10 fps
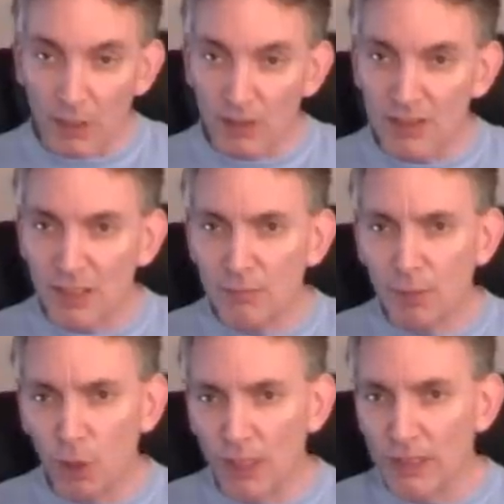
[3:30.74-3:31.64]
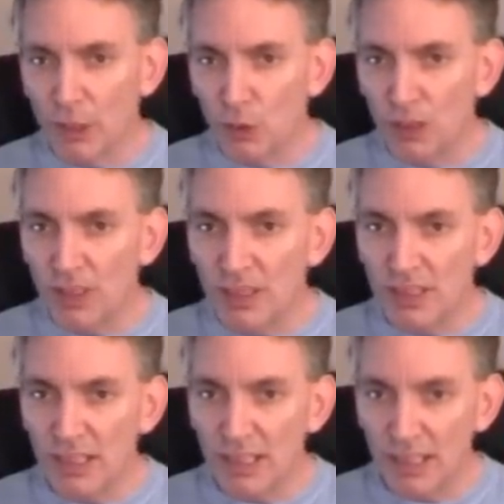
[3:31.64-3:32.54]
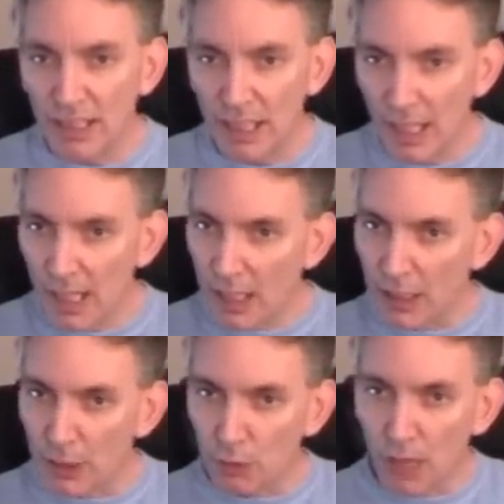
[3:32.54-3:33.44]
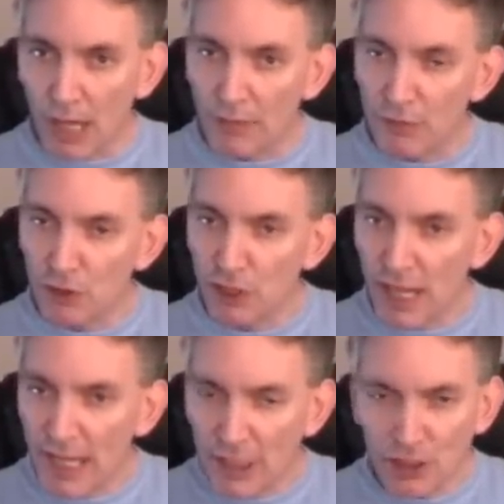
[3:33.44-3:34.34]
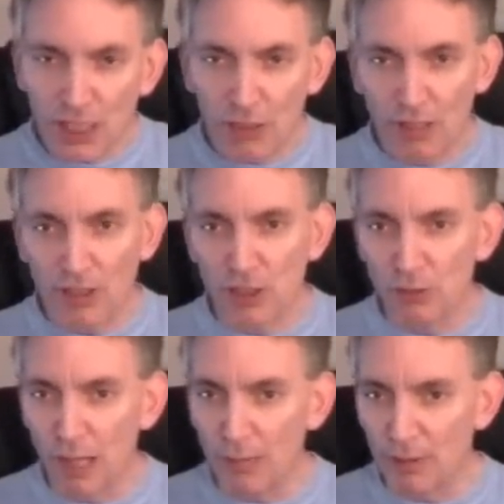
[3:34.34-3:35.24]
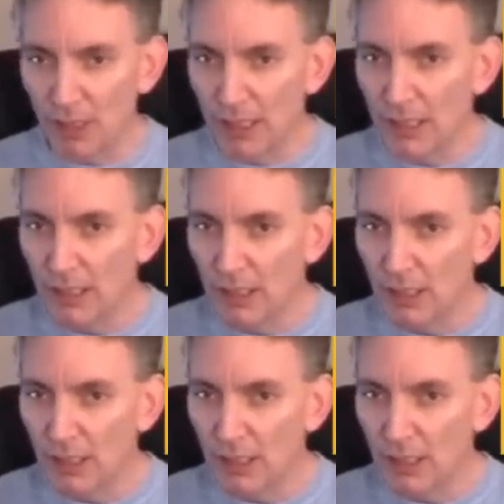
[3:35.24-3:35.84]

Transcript: Now at some point you're going to see the graph change direction rapidly